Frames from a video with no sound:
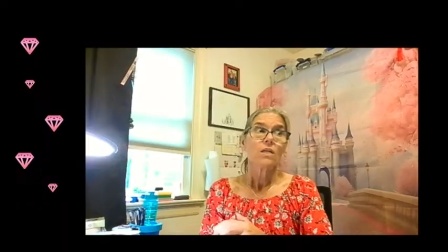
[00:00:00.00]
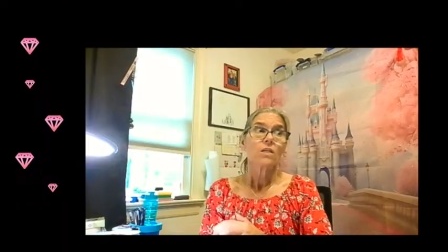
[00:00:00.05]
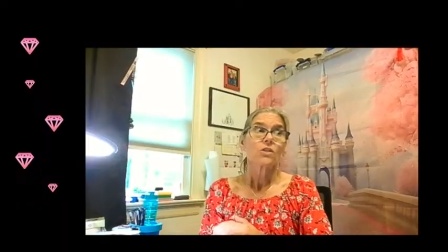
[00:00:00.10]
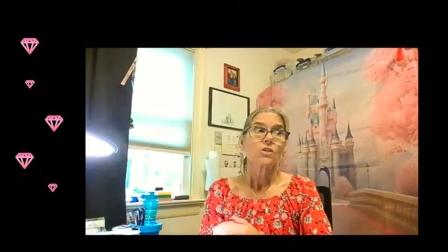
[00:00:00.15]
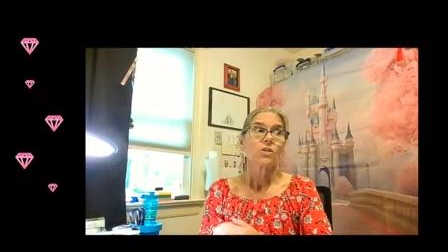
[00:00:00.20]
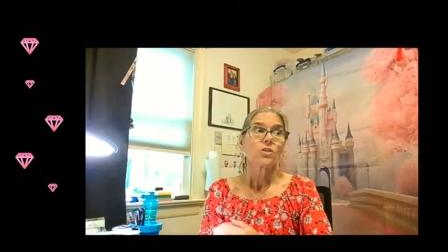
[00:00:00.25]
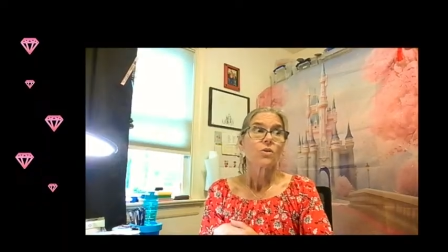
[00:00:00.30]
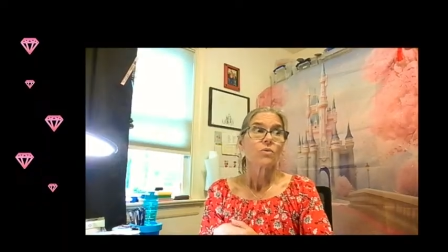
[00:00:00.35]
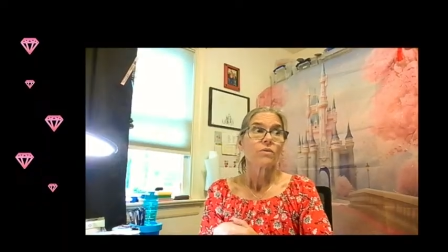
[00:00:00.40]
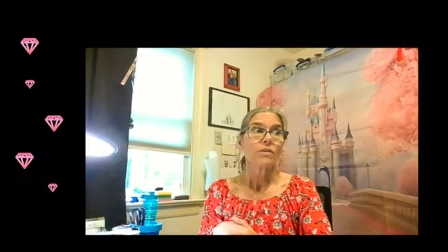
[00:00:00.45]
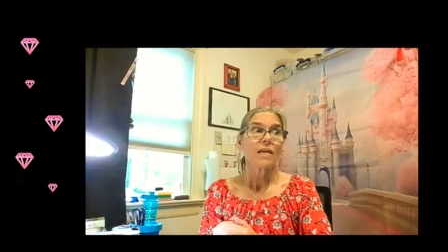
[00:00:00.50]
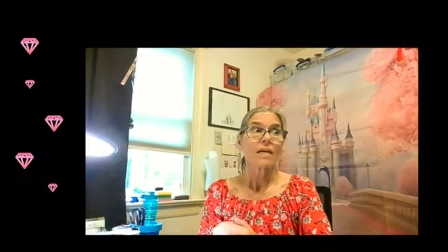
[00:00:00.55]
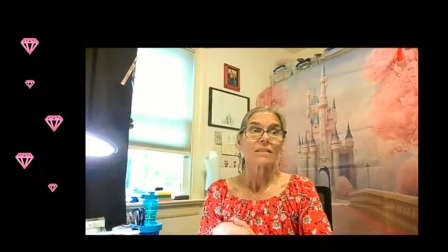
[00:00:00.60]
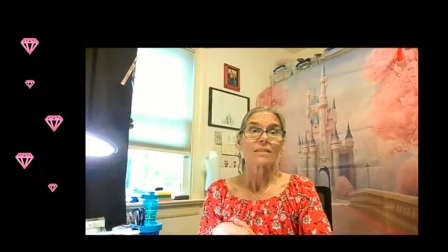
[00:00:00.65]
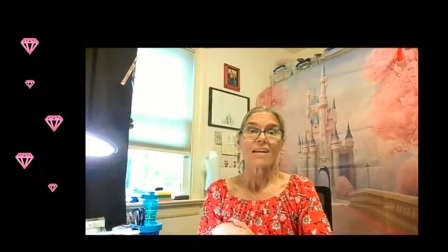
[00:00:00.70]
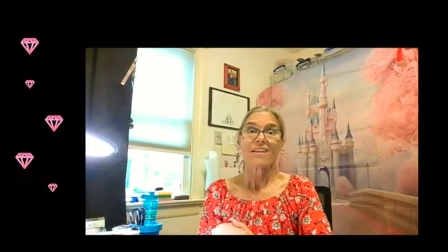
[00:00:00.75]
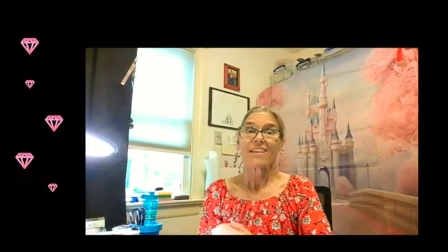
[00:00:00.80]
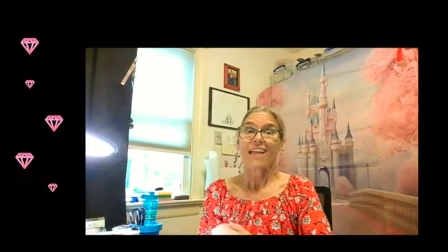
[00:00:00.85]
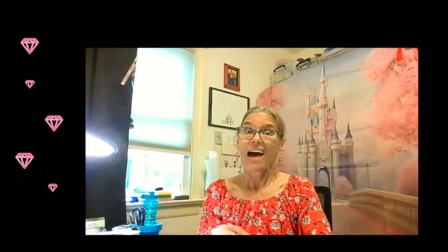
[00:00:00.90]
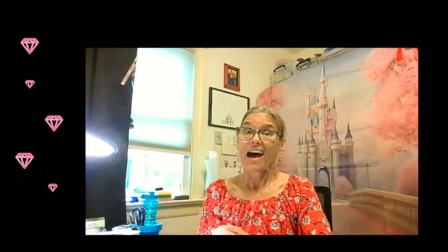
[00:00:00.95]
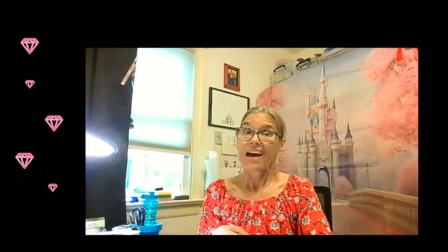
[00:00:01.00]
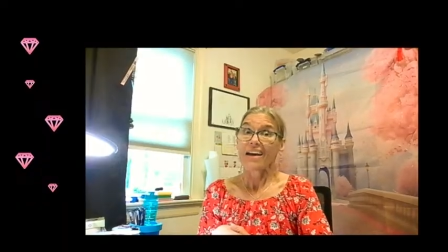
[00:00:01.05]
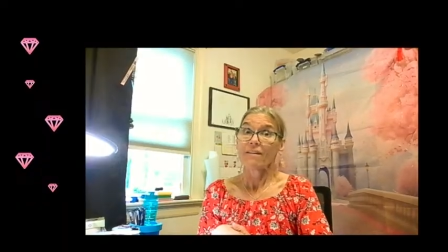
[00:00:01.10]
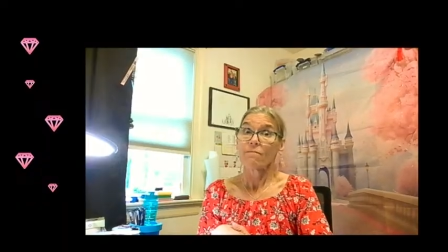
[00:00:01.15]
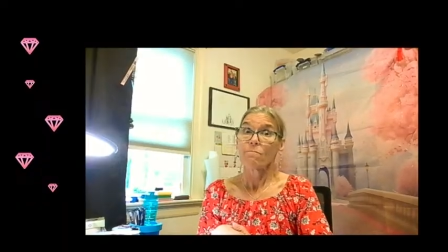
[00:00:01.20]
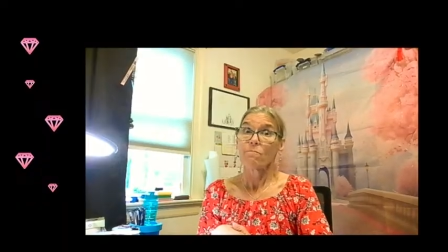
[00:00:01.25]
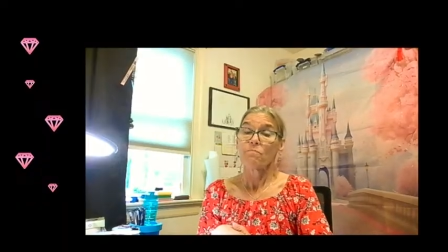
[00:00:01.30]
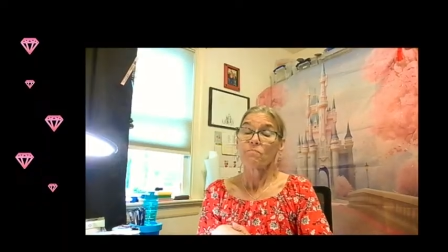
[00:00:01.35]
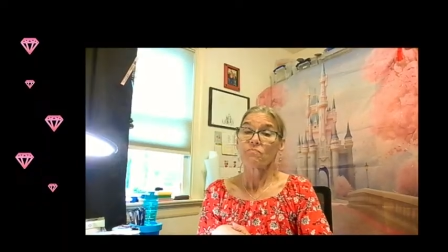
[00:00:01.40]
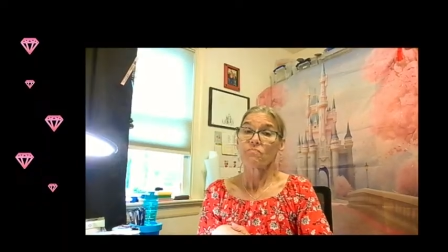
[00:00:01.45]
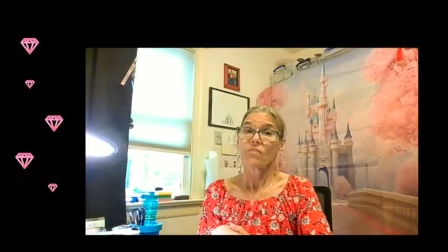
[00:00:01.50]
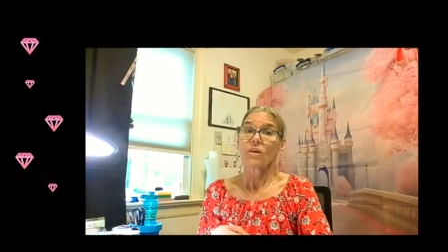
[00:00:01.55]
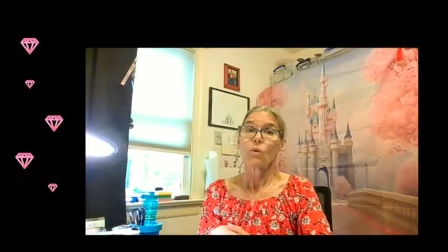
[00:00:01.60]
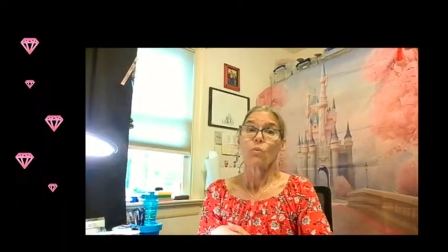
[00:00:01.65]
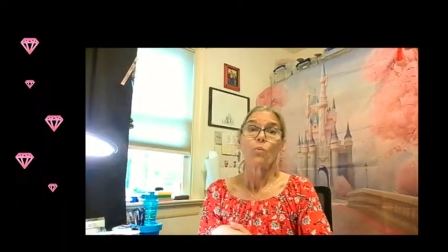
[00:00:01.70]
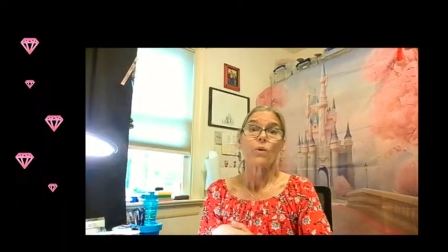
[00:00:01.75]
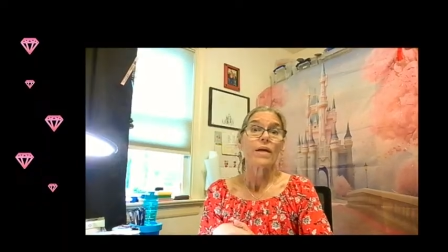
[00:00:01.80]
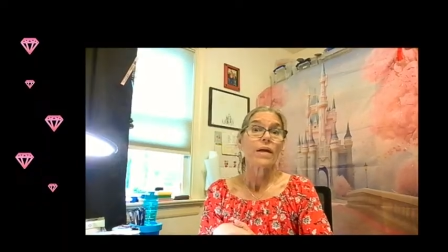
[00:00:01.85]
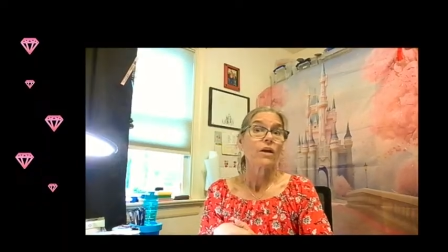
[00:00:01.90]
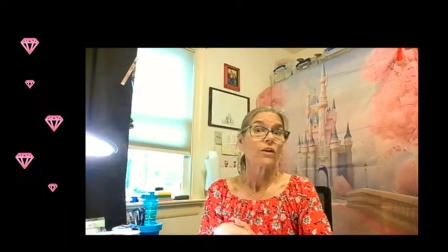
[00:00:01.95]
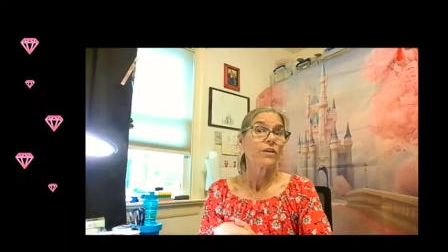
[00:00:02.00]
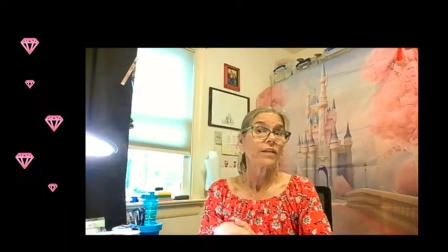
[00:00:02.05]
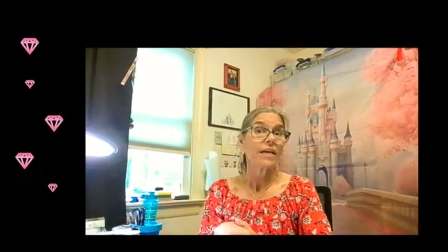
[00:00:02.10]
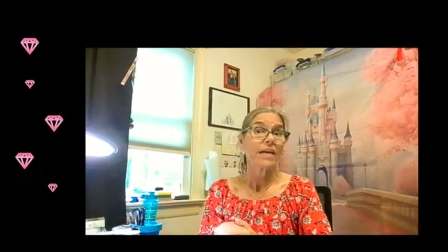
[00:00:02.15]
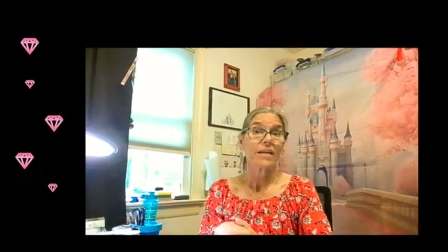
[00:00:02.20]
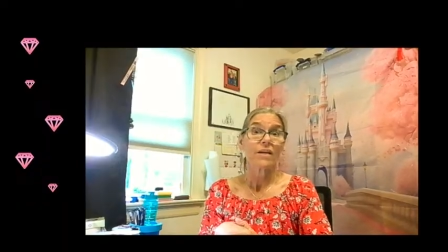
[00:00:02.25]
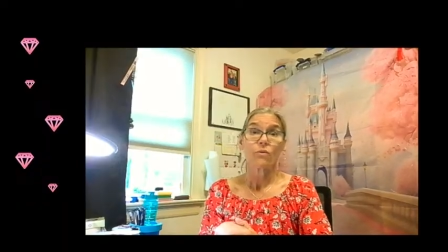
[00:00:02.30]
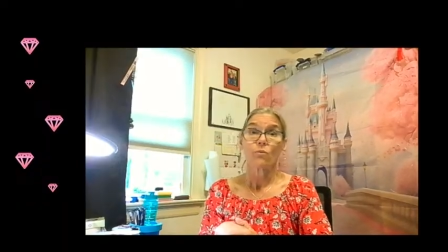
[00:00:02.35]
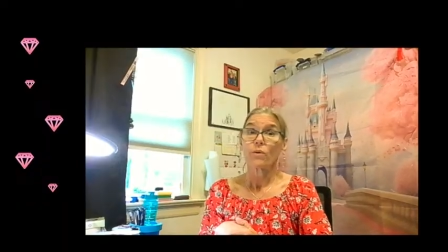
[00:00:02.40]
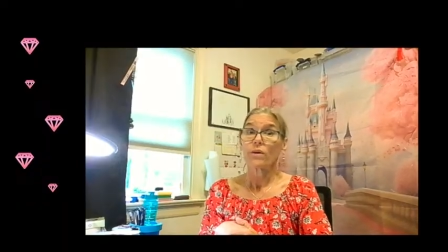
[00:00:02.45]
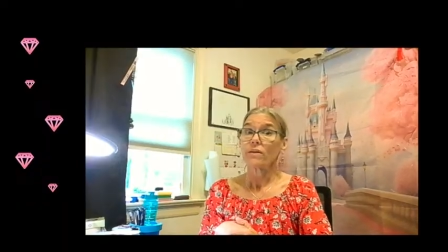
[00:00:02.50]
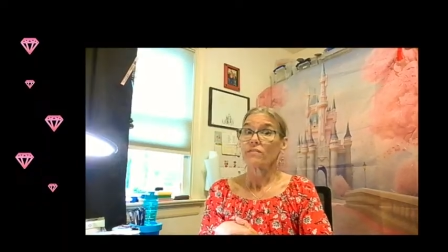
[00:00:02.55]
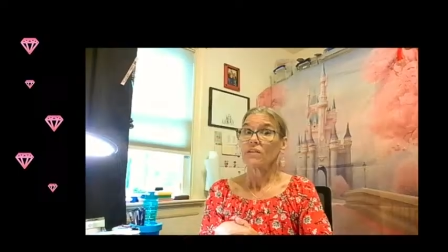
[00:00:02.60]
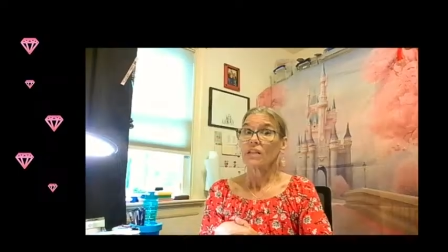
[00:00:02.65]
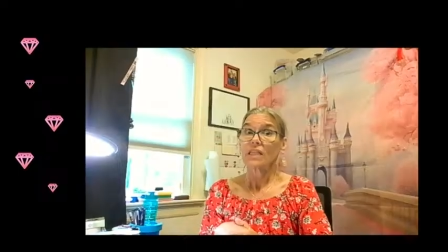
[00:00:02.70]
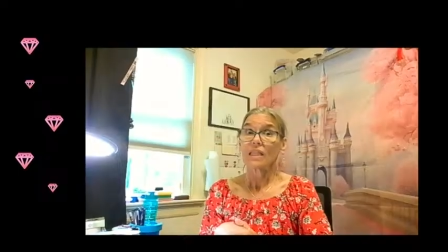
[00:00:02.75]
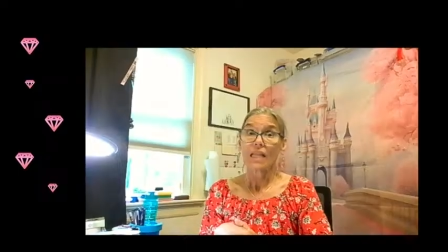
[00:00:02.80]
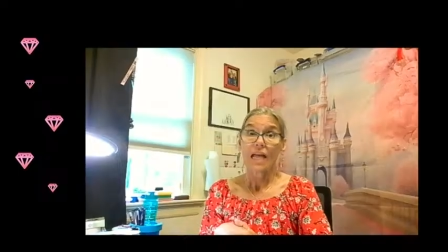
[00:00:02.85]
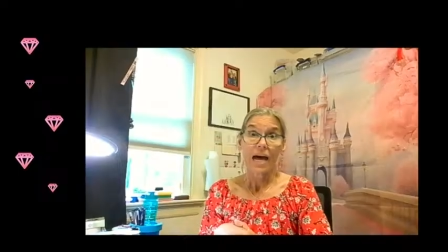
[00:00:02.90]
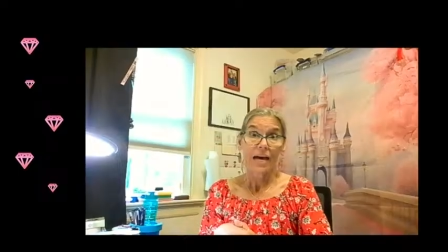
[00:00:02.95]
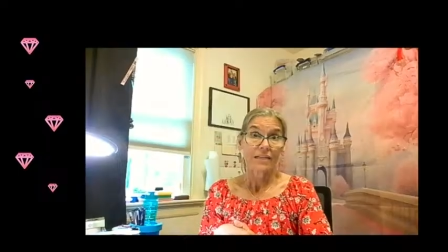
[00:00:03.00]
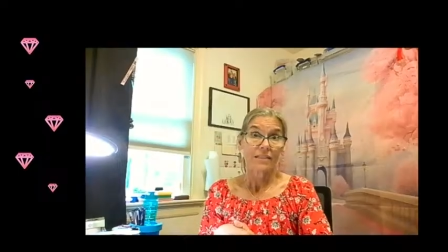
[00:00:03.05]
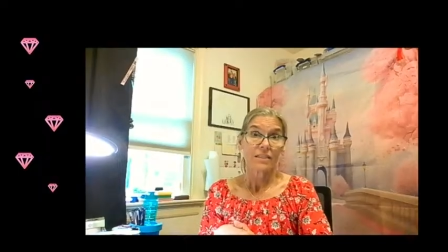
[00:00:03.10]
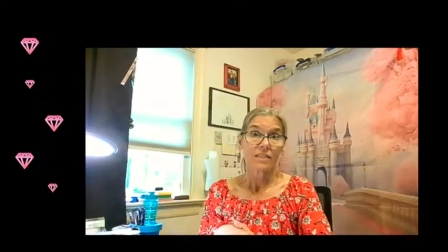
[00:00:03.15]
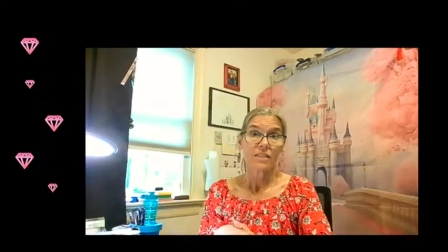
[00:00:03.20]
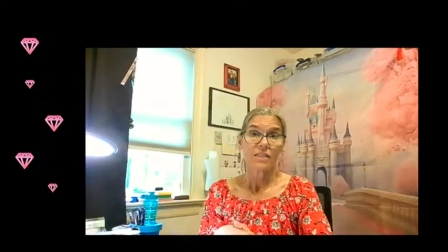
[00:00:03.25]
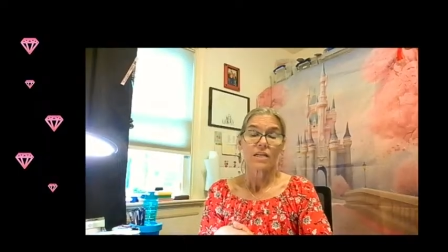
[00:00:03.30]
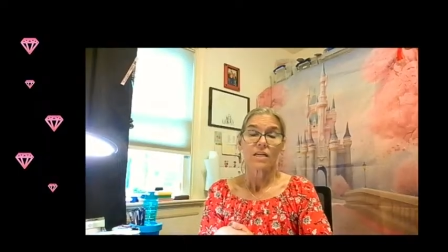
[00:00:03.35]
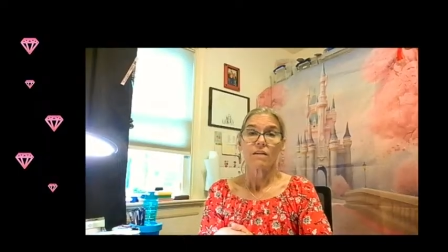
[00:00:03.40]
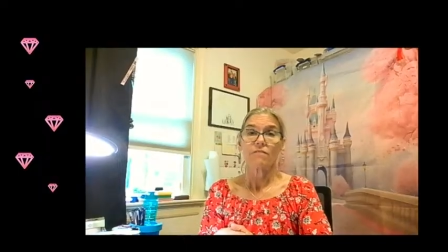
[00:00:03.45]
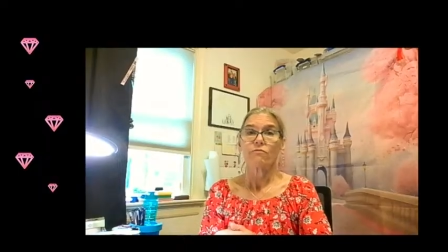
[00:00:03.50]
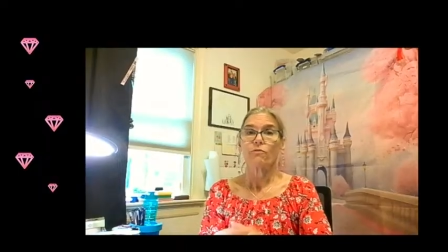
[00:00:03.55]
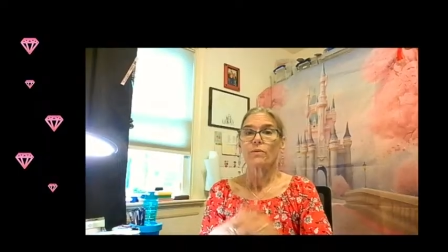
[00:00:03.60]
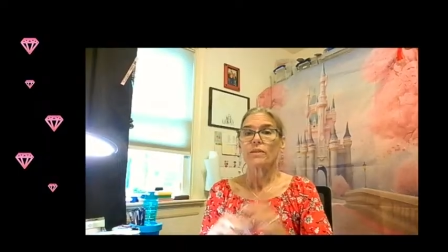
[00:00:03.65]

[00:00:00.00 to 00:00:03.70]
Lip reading: So that's a lot. We are getting rid of a lot of stuff.